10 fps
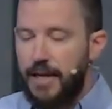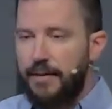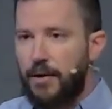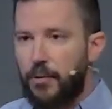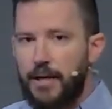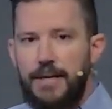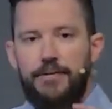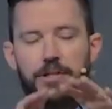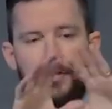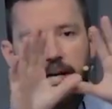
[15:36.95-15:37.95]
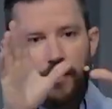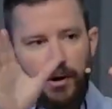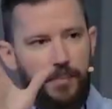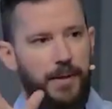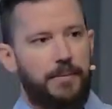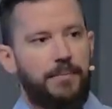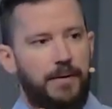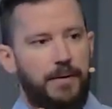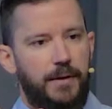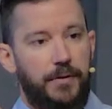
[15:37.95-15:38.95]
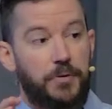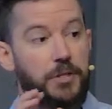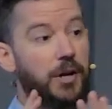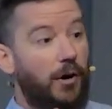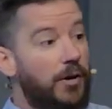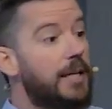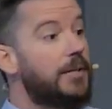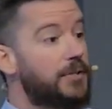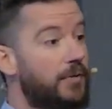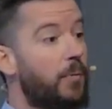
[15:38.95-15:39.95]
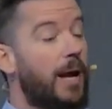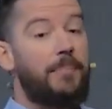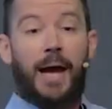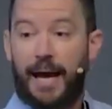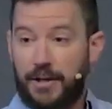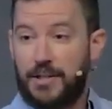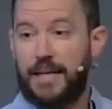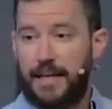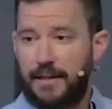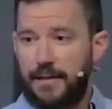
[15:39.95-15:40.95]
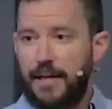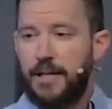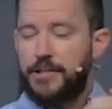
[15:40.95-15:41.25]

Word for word: There were even cherubim, those guardians of the way back to Eden,